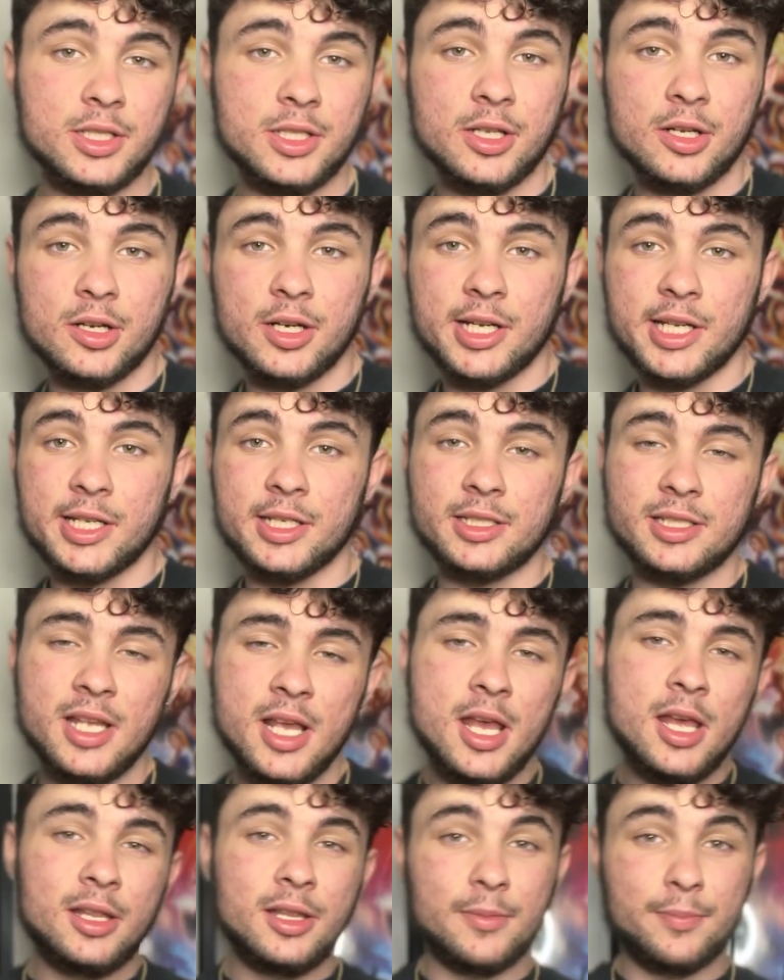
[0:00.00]
There is
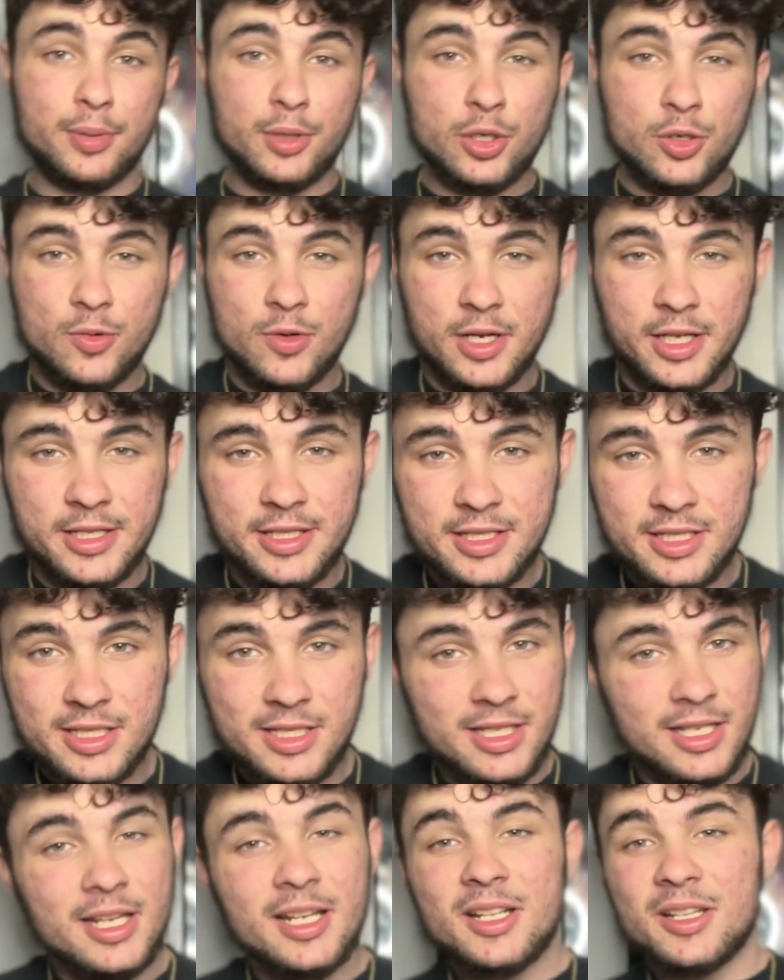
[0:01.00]
the blue ones,
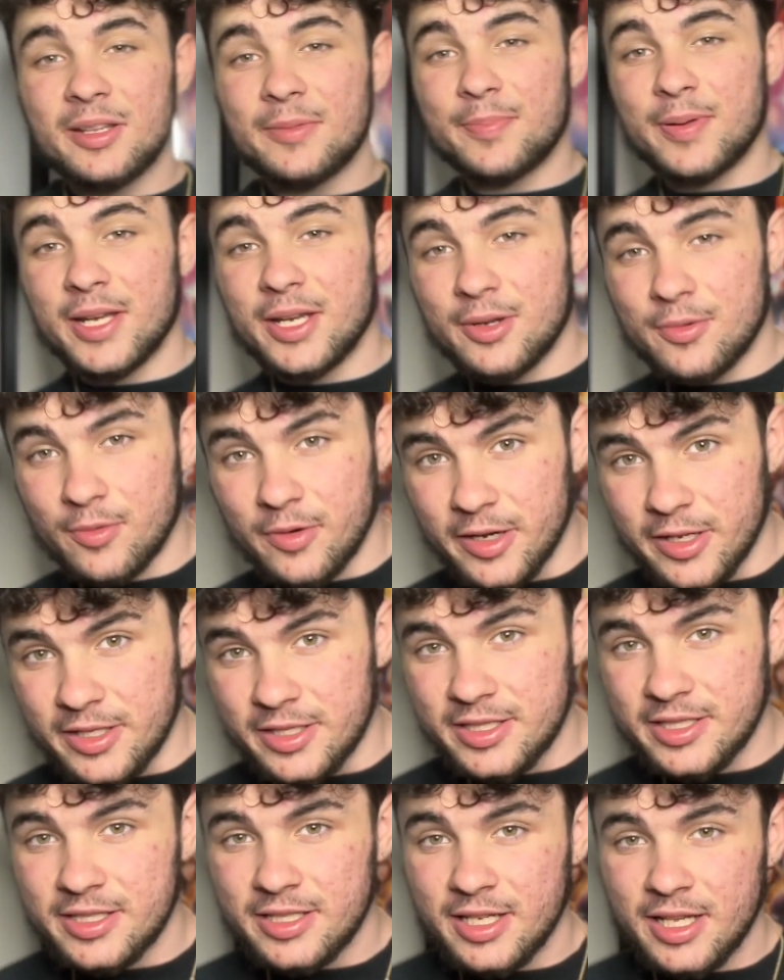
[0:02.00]
the pink
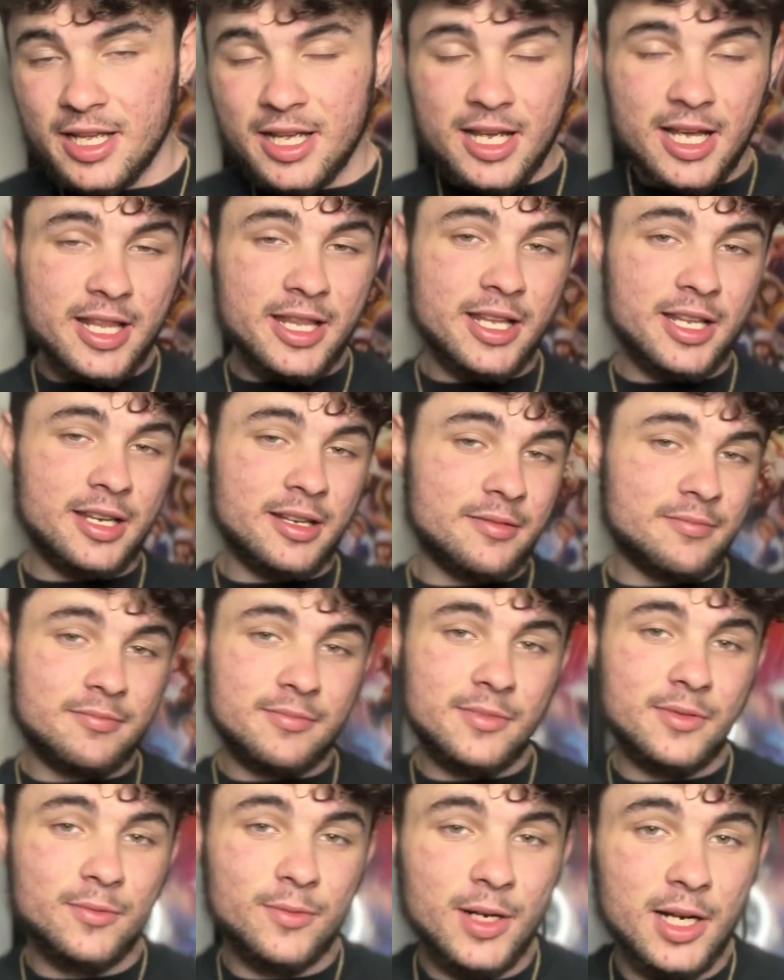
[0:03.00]
ones, and then
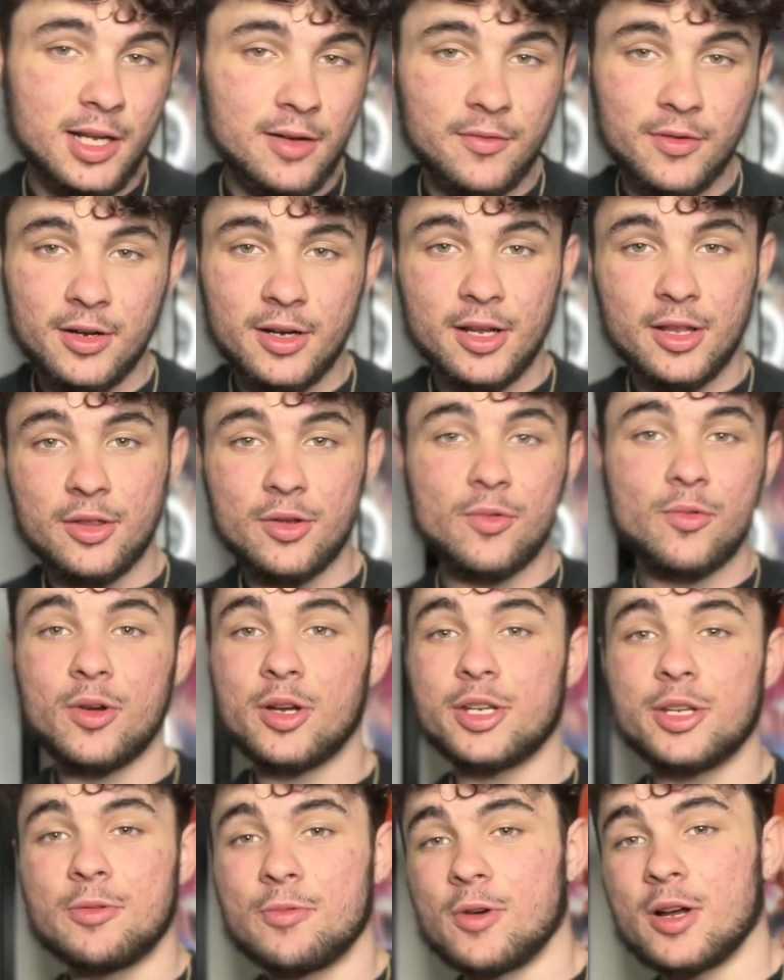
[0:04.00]
whatever other
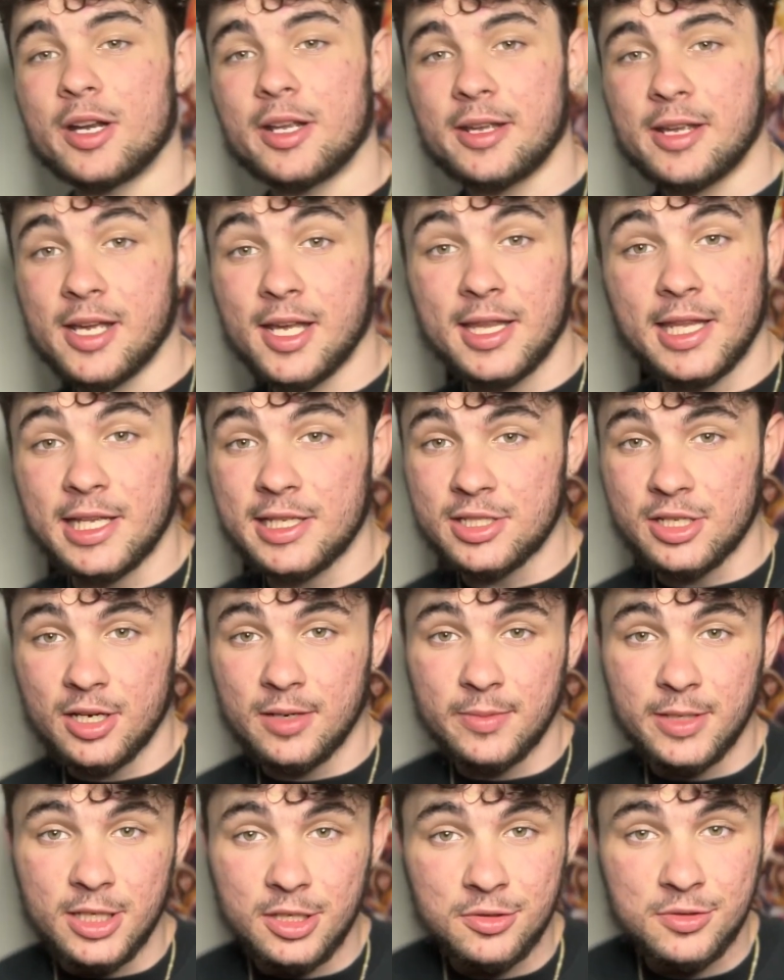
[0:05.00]
one you want to get that's going to
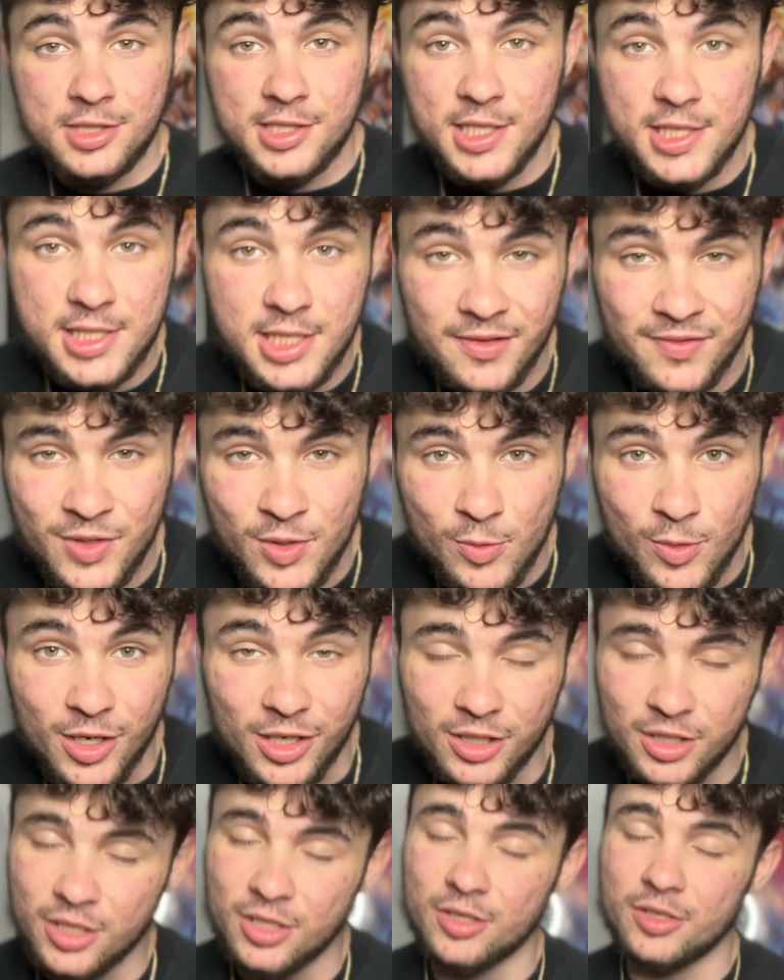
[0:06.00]
be useless if you
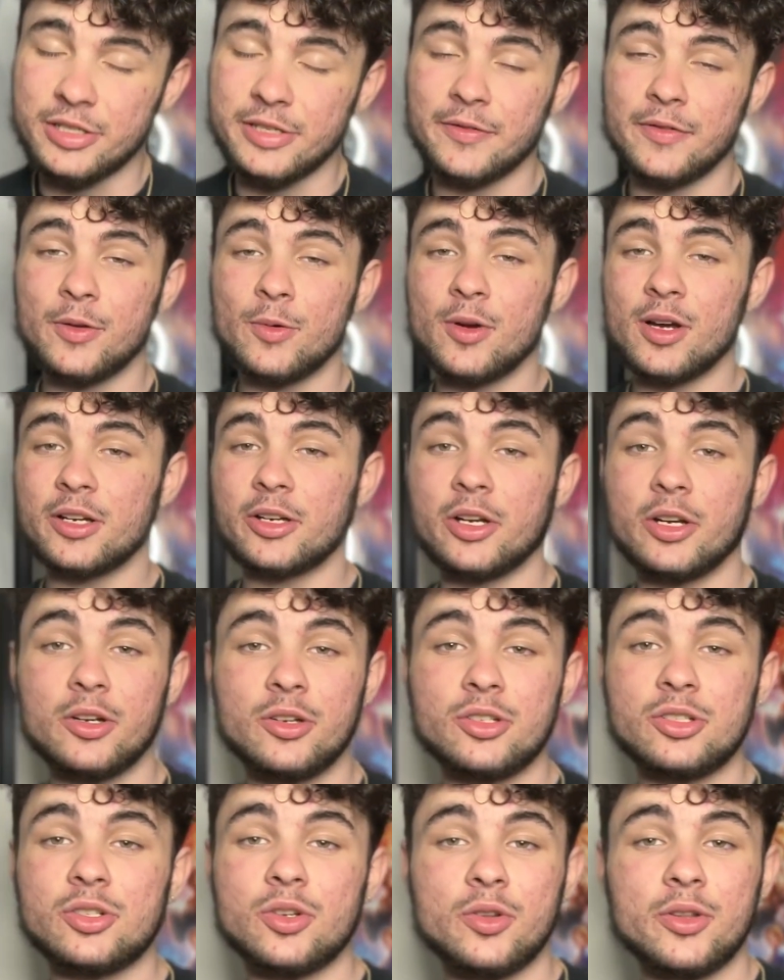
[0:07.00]
want curls. If you want
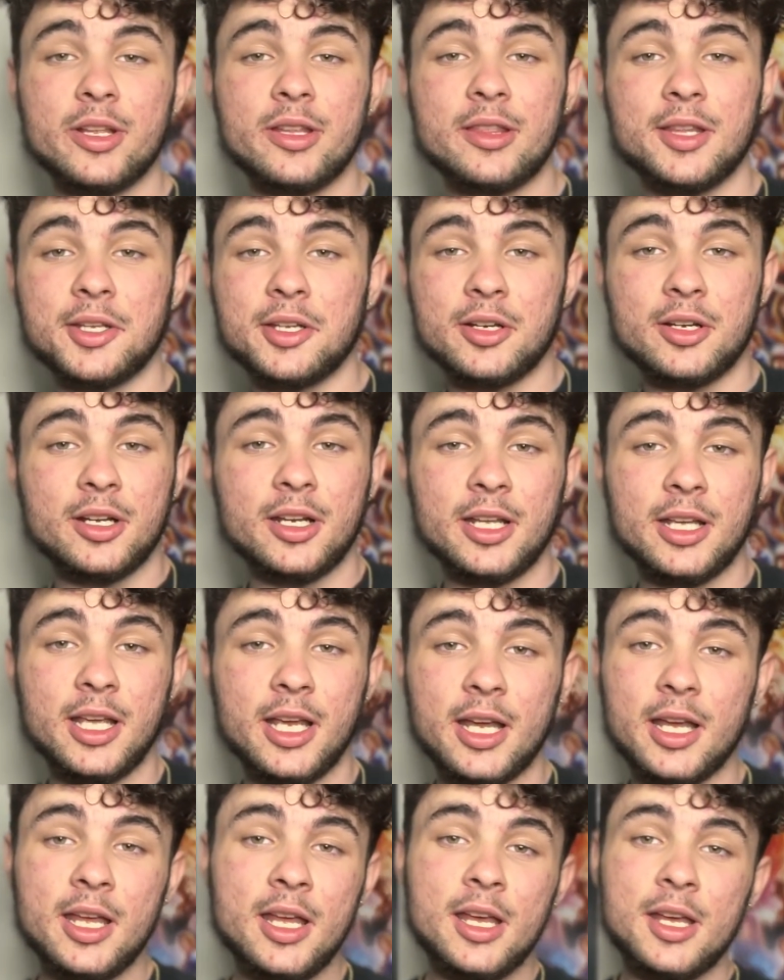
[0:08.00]
curls, the only thing you're going to
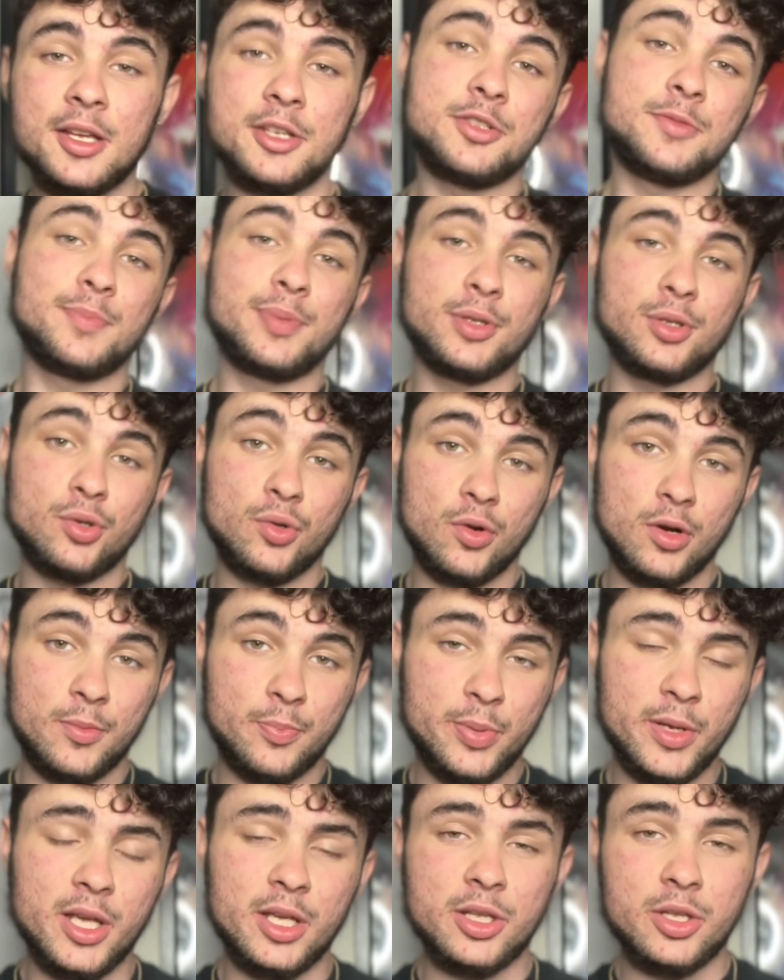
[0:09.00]
get is blue or
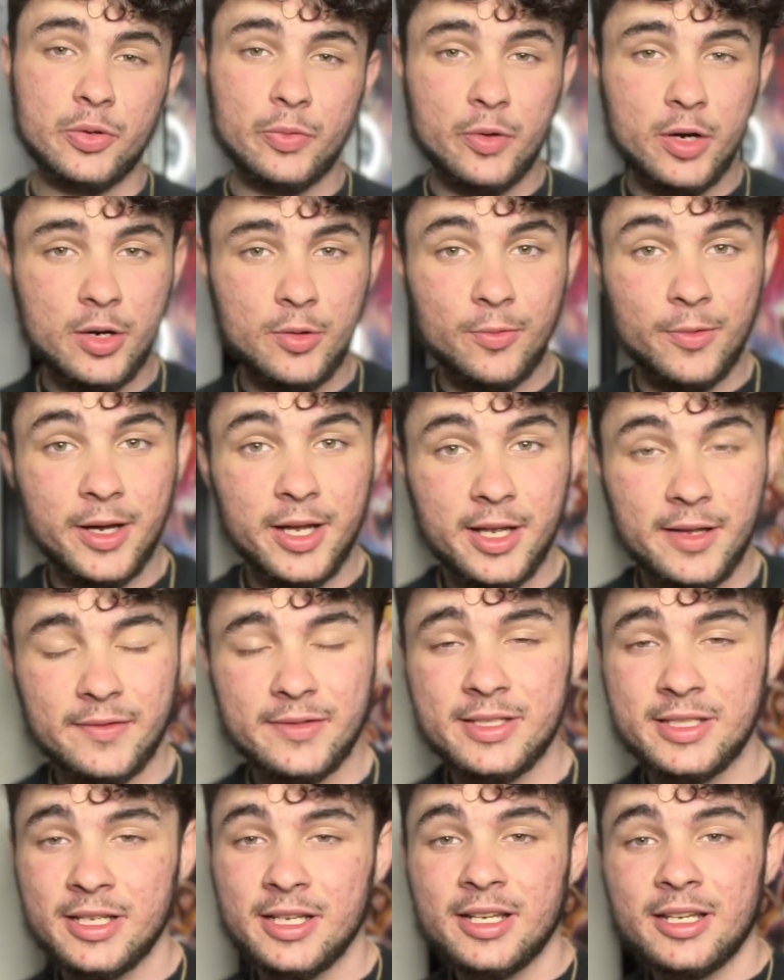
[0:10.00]
pink. You want
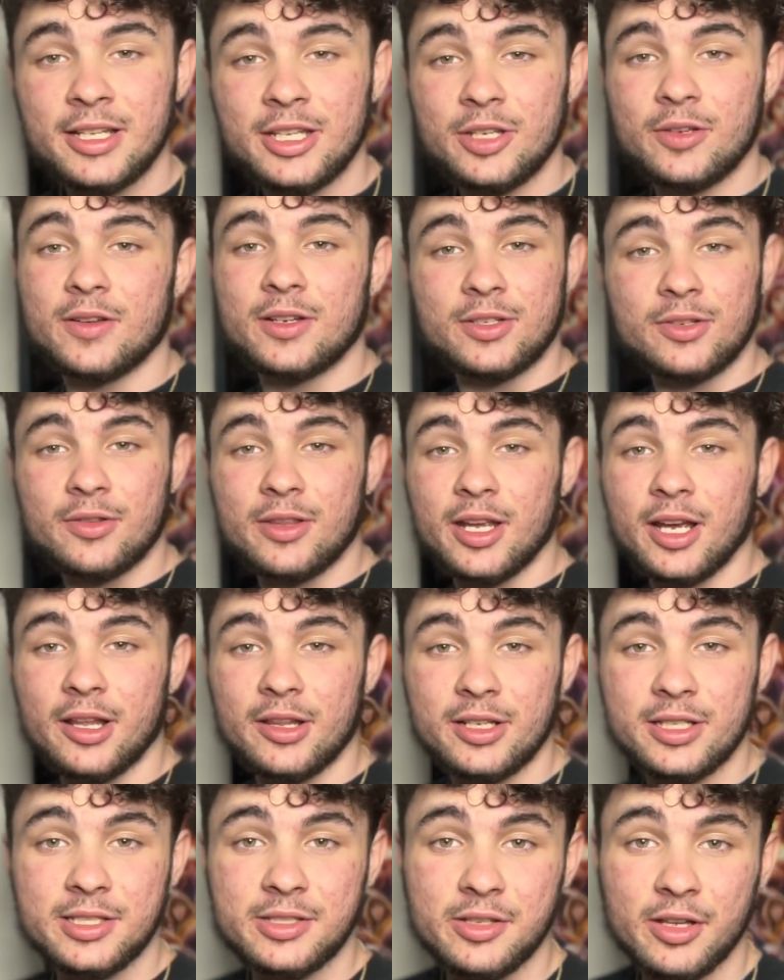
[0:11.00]
waves, you can do the
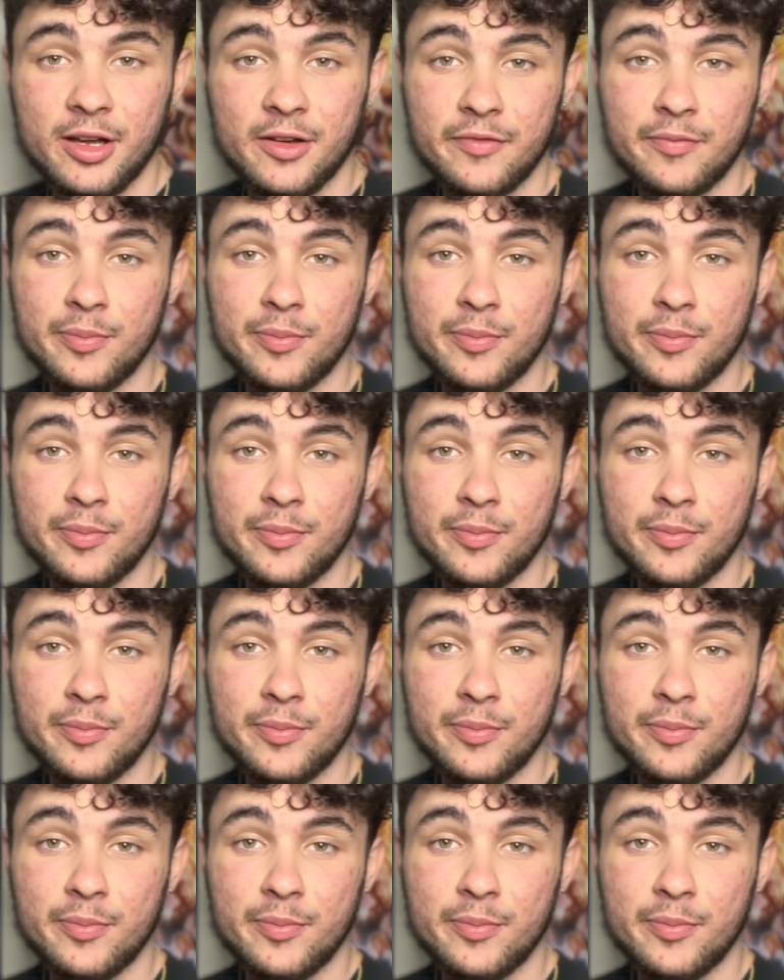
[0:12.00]
other stuff.